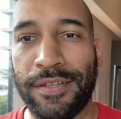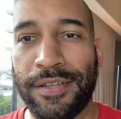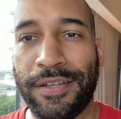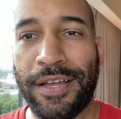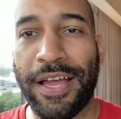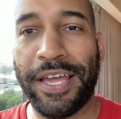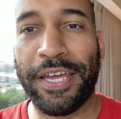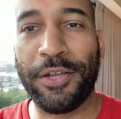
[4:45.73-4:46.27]

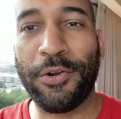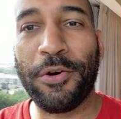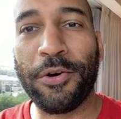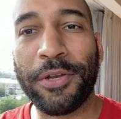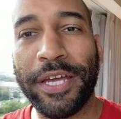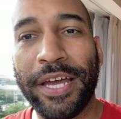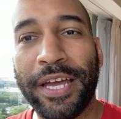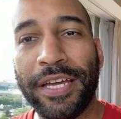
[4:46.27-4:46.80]
I get all
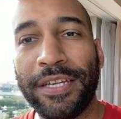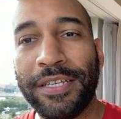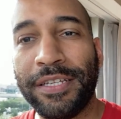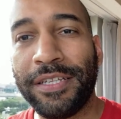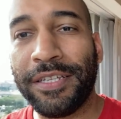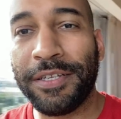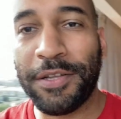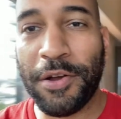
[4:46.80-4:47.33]
that.
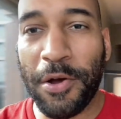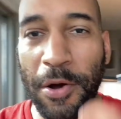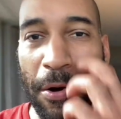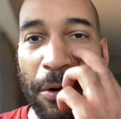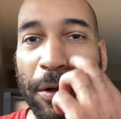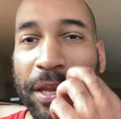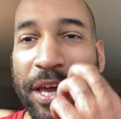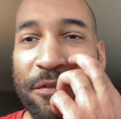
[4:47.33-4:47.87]

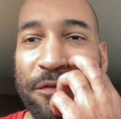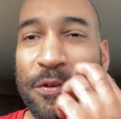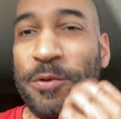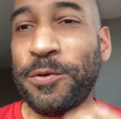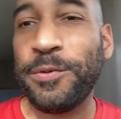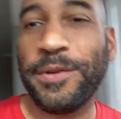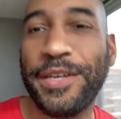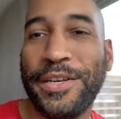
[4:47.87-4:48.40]
All that
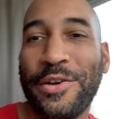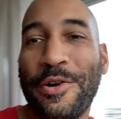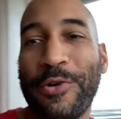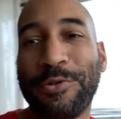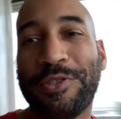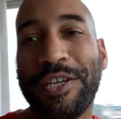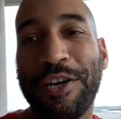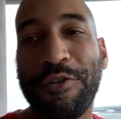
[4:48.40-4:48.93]
view in the
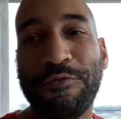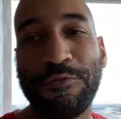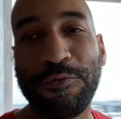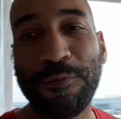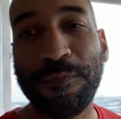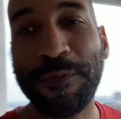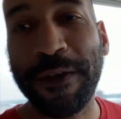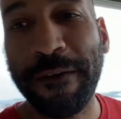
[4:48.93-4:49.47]
hotel
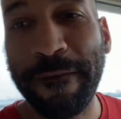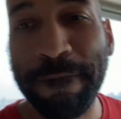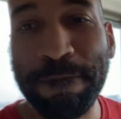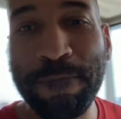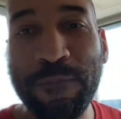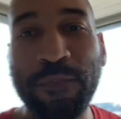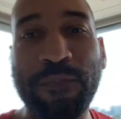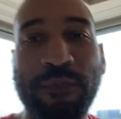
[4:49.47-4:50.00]
room.
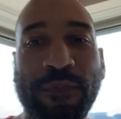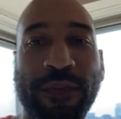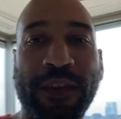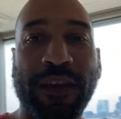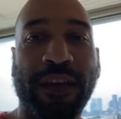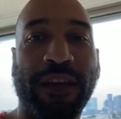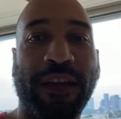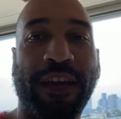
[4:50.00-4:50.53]

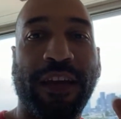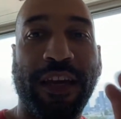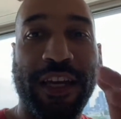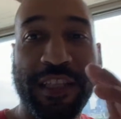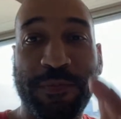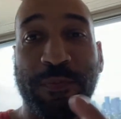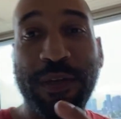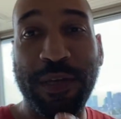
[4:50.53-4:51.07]

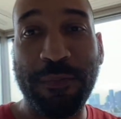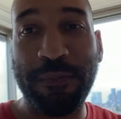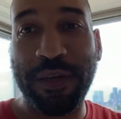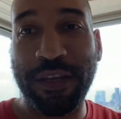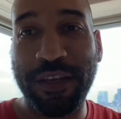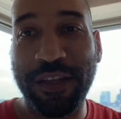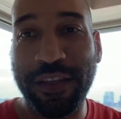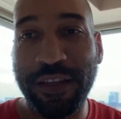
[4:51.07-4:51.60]
It's been a
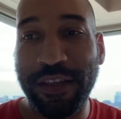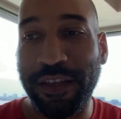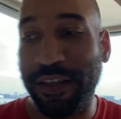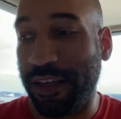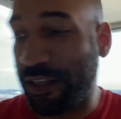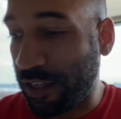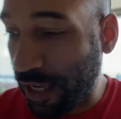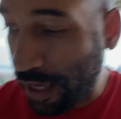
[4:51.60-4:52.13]
minute.
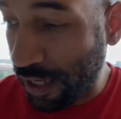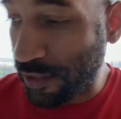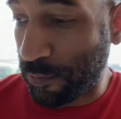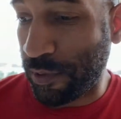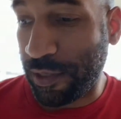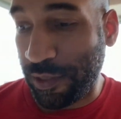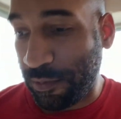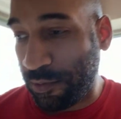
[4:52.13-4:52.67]
It has
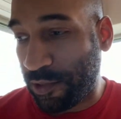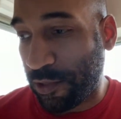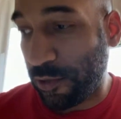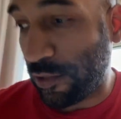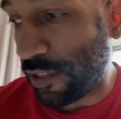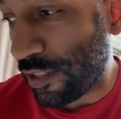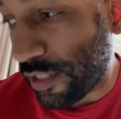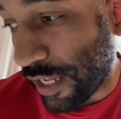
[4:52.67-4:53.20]
been. Let me
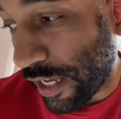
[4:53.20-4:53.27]
turn this light